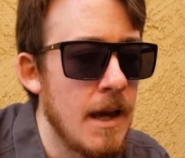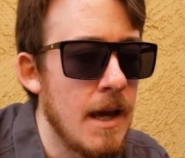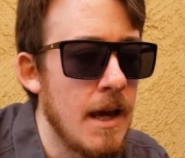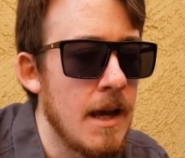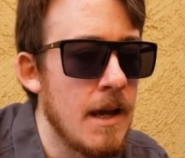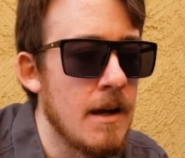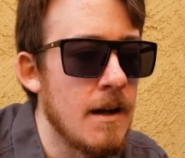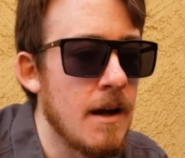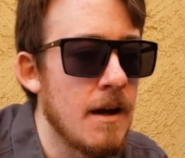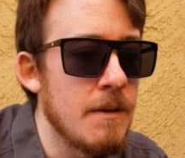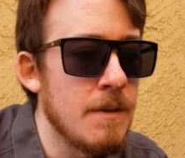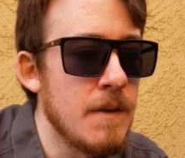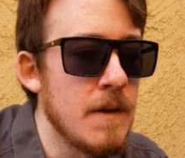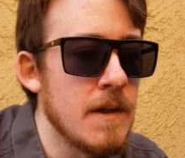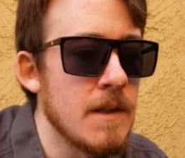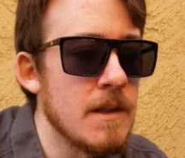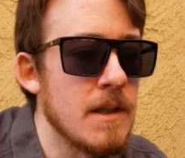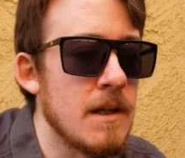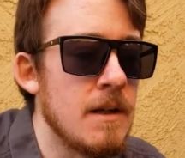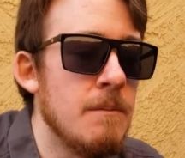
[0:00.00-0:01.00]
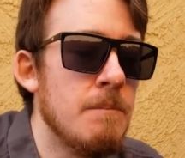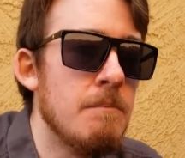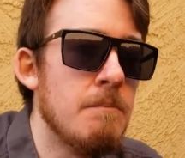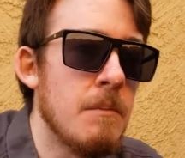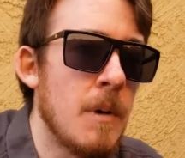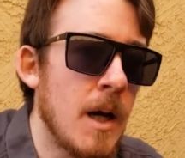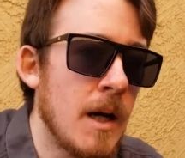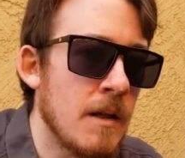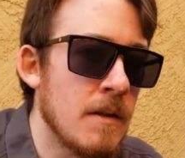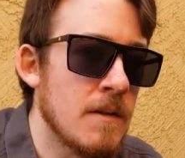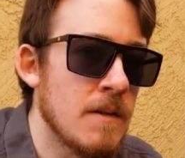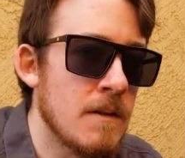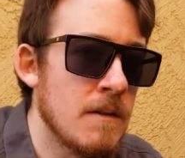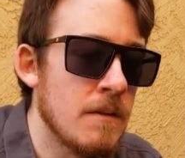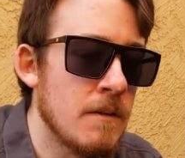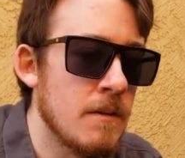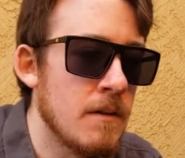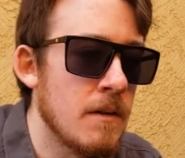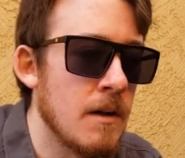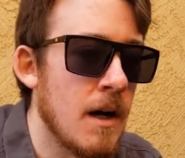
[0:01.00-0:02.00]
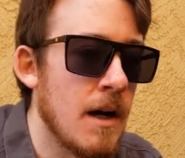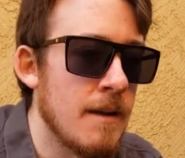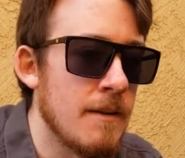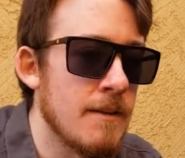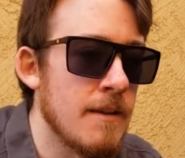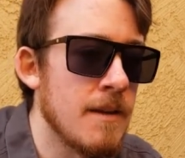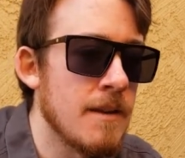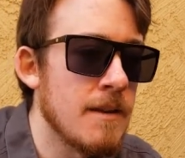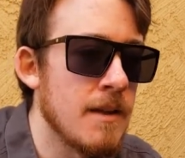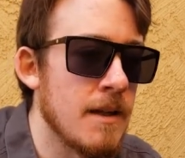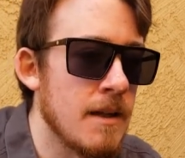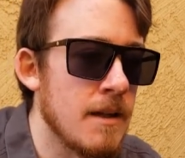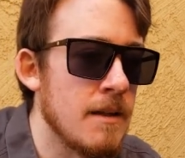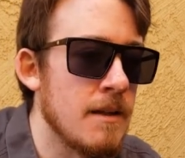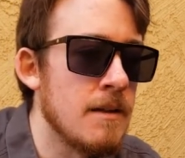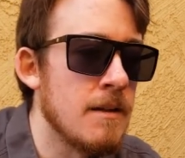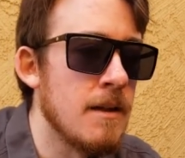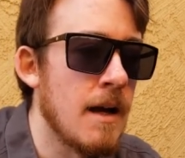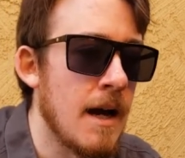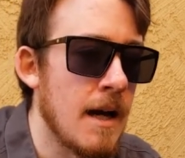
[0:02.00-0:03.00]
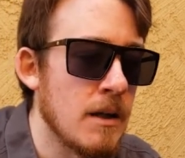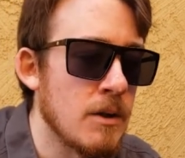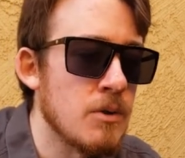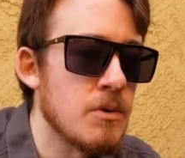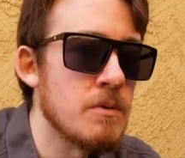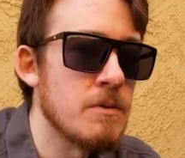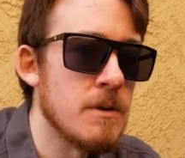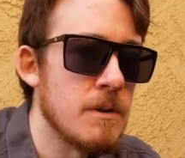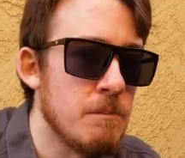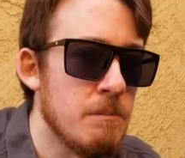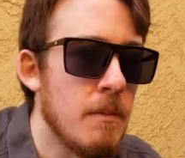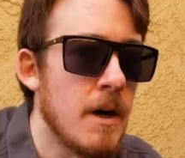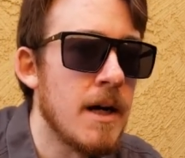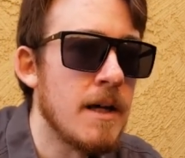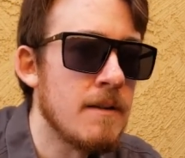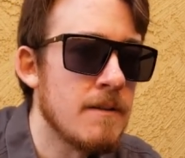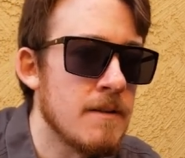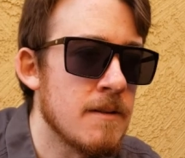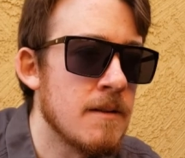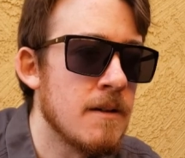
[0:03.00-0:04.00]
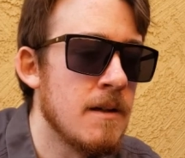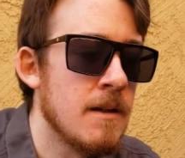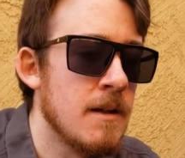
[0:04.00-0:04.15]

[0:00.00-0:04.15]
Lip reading: And I think that it might. I think that it actually might